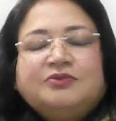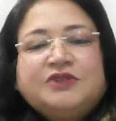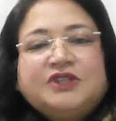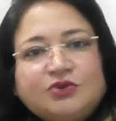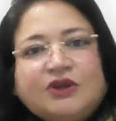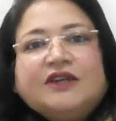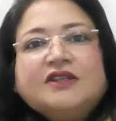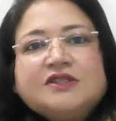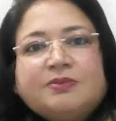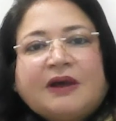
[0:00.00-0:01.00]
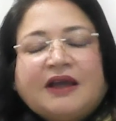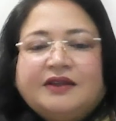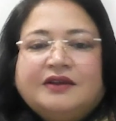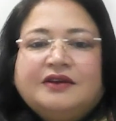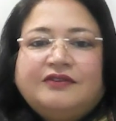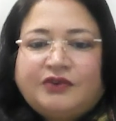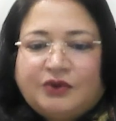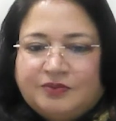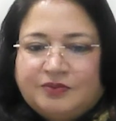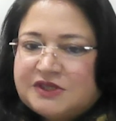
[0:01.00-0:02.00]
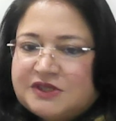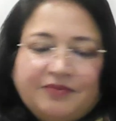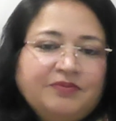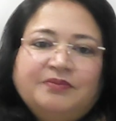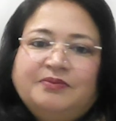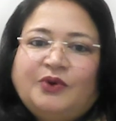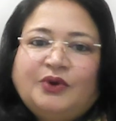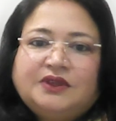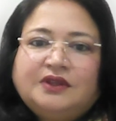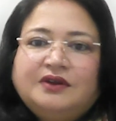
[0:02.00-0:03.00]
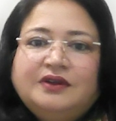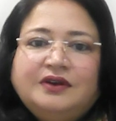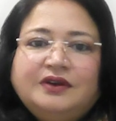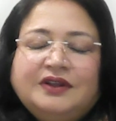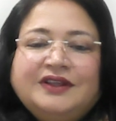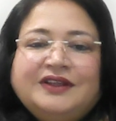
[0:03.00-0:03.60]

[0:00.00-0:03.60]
did you get inspired from some author